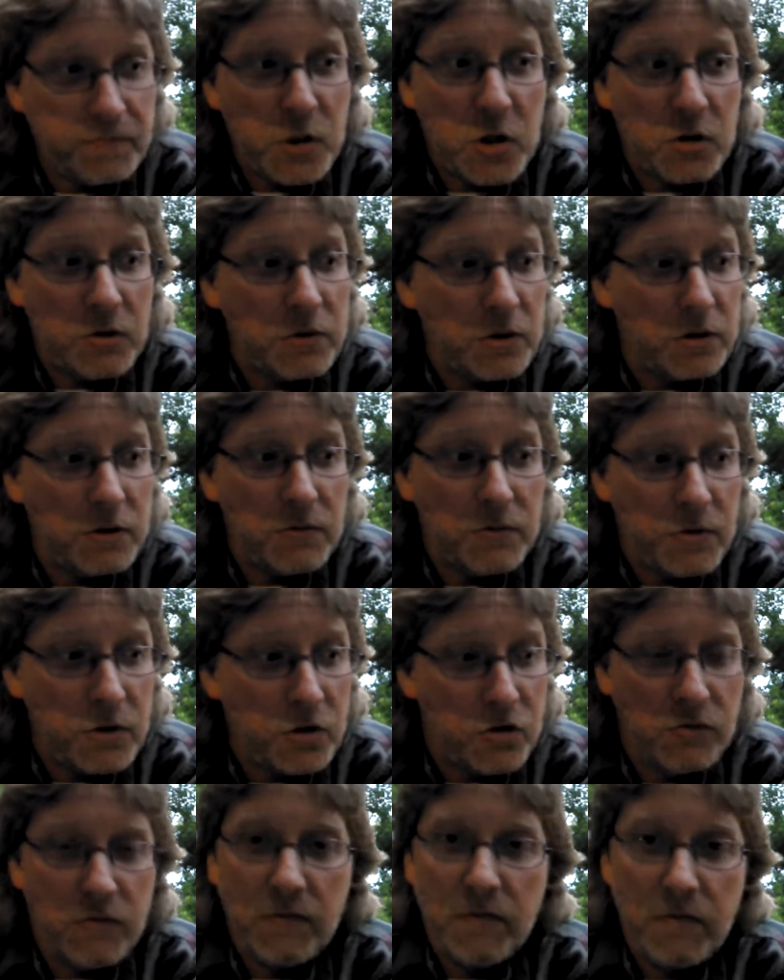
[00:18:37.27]
You know,
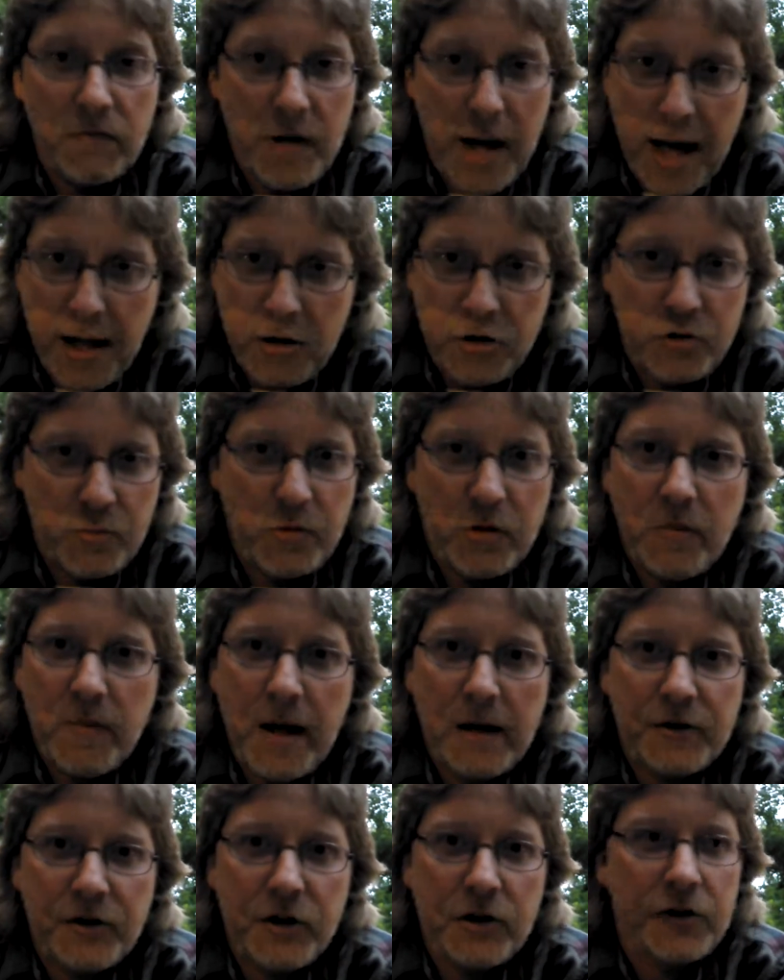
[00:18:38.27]
you're knowledgeable
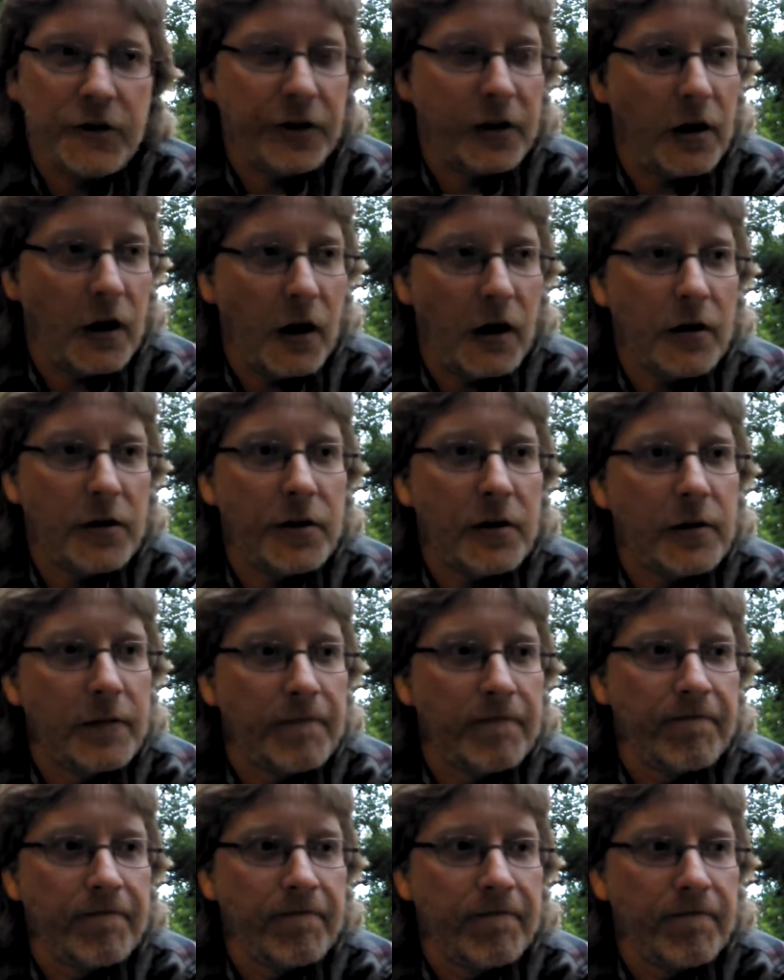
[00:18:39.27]
about your cigars.
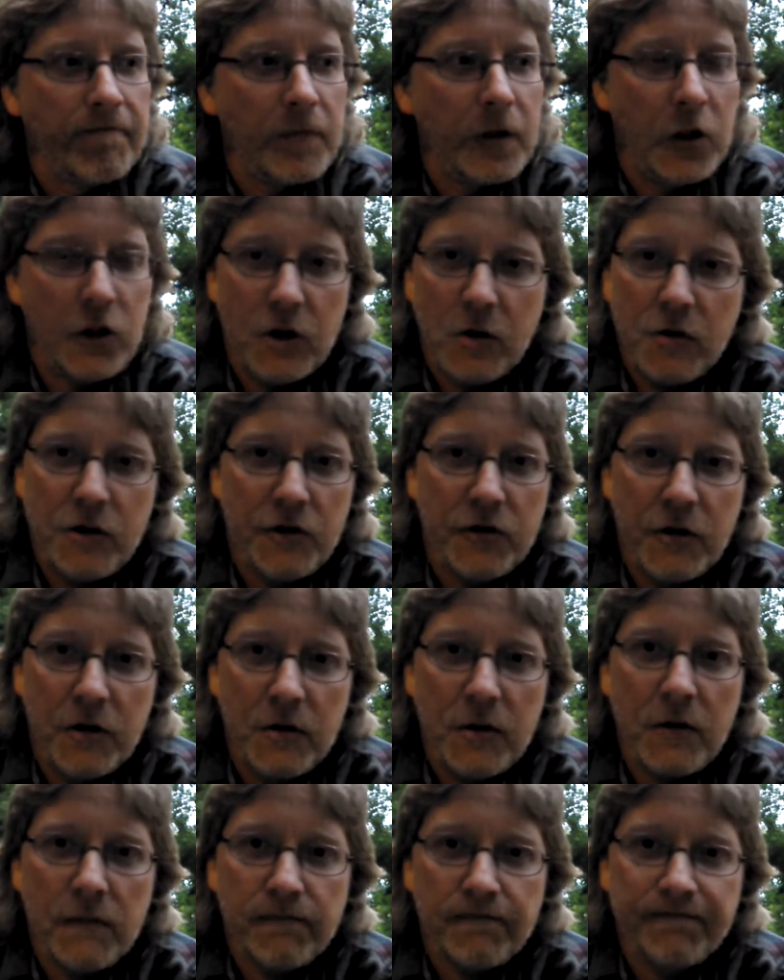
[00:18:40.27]
You know what you're
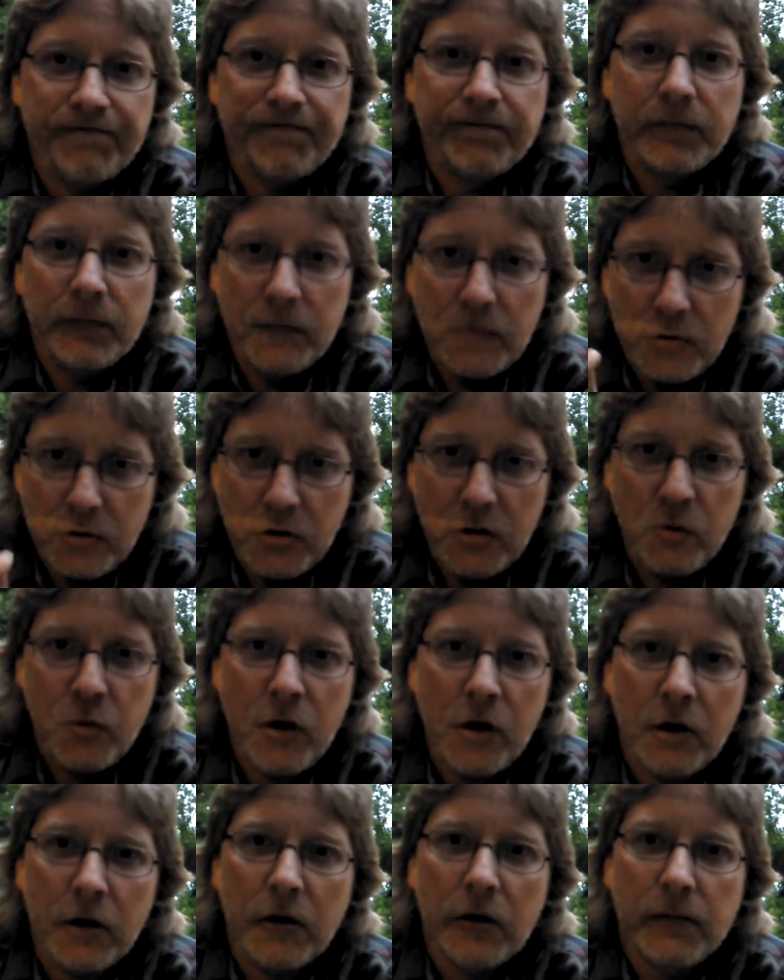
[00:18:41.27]
doing. Good
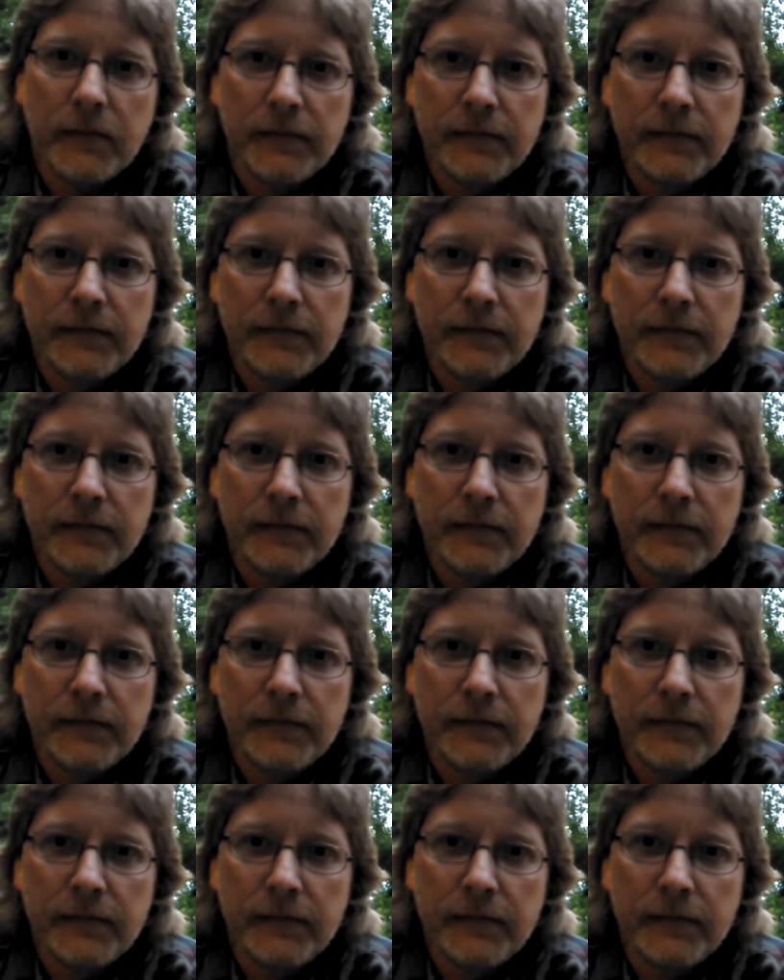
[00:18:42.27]
work.